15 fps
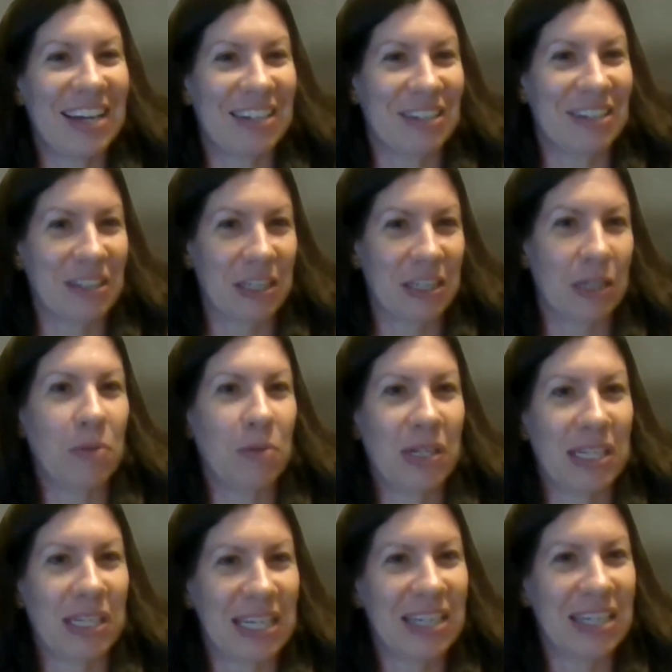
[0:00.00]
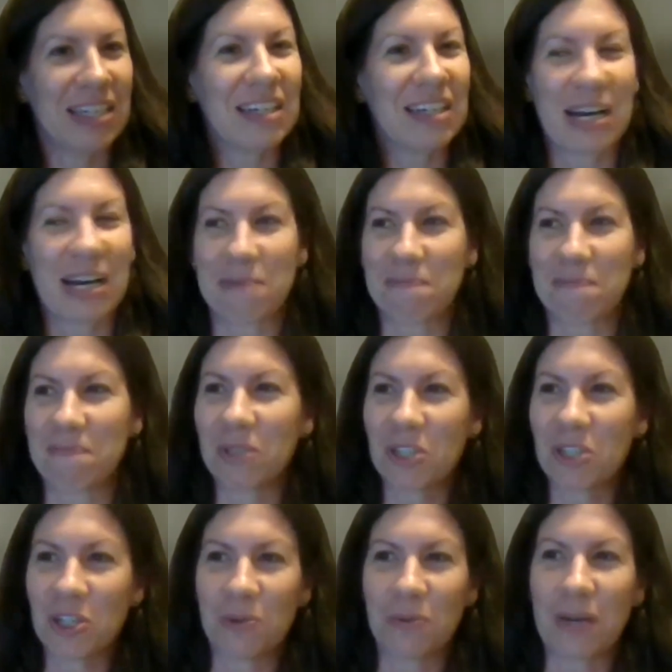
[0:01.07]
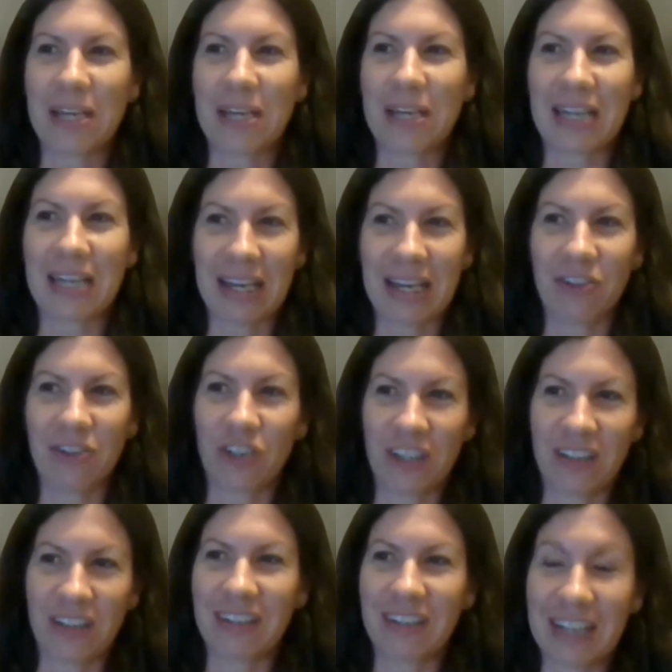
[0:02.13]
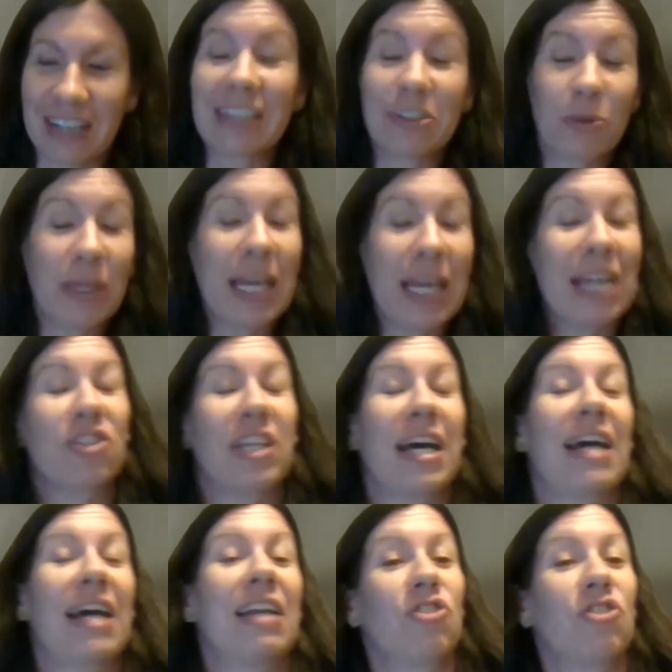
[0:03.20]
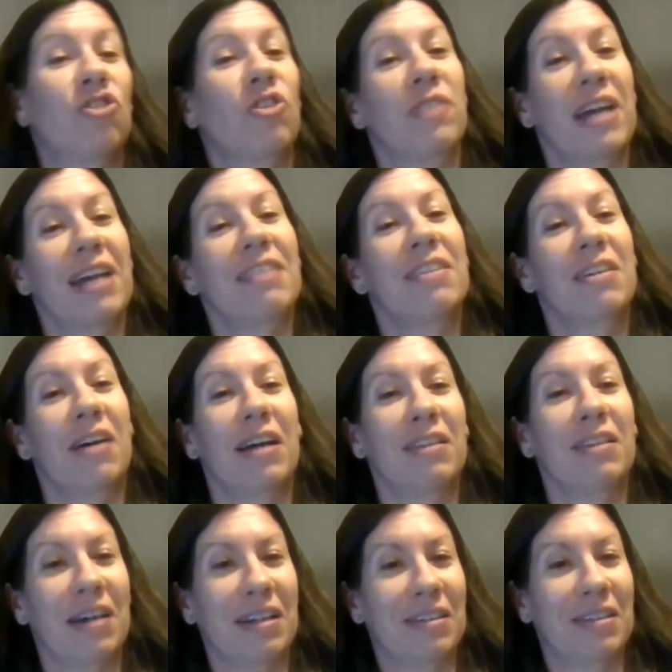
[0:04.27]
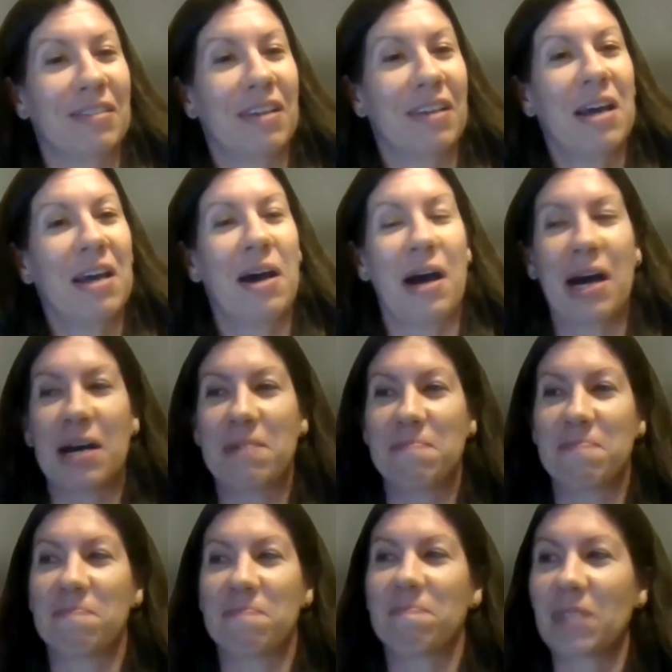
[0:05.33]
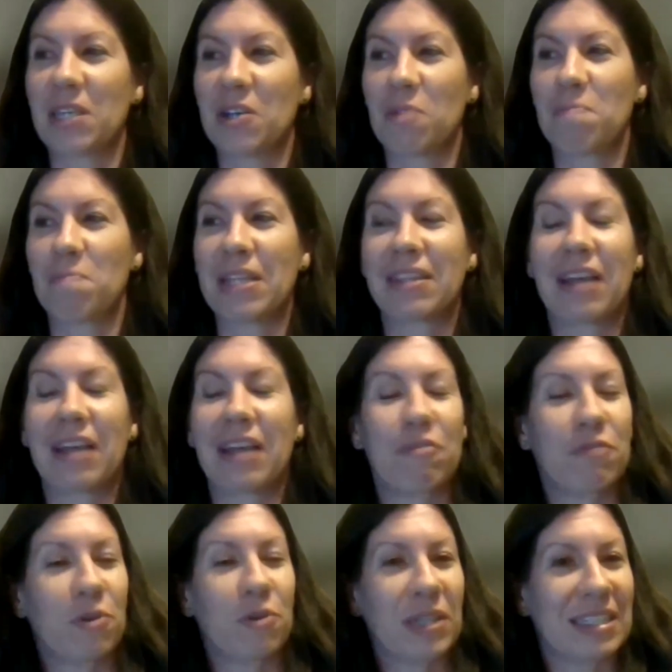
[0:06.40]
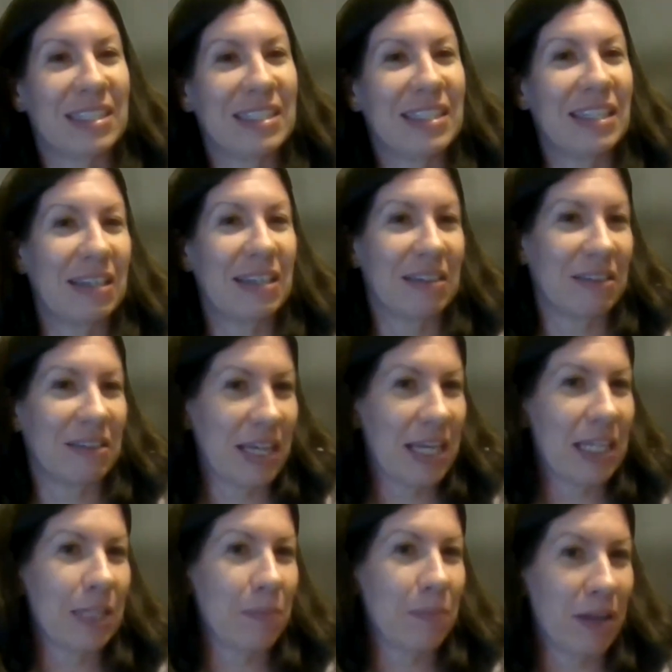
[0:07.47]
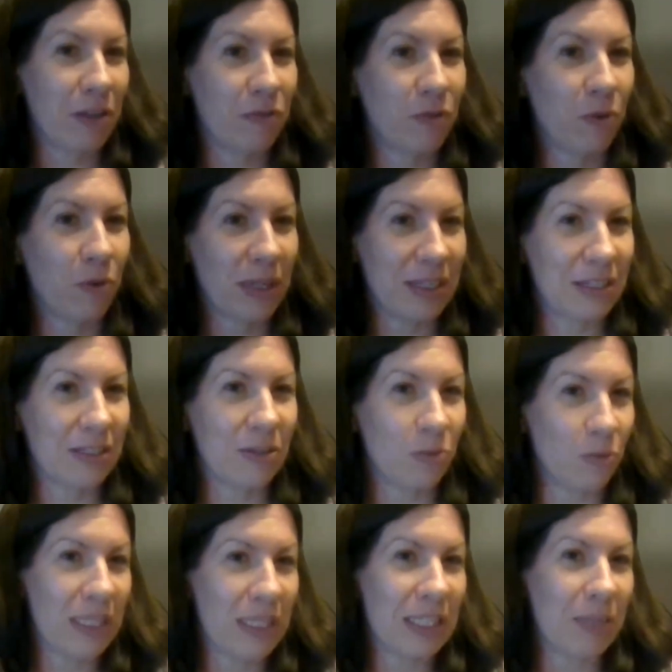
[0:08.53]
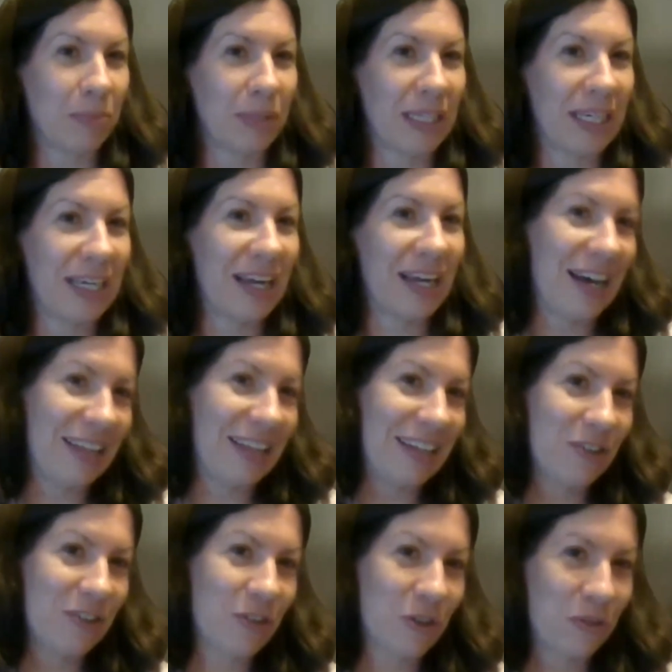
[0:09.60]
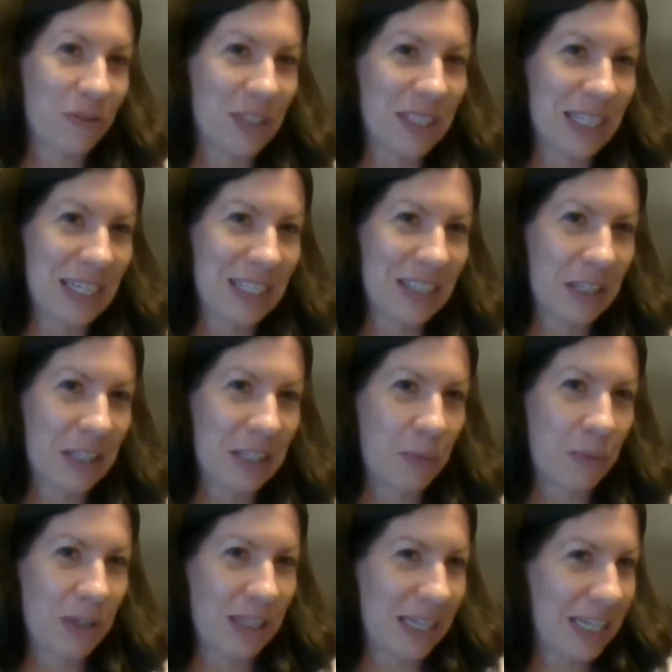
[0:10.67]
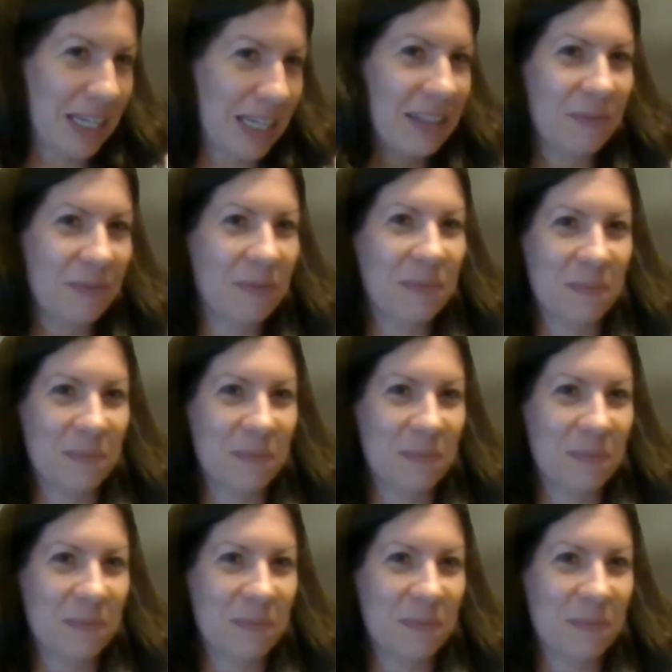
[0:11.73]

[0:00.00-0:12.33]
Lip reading: and the community to engage in that and ensure that the guidelines meet that focus, can expand the focus reasonably, and that it serves the needs of the community.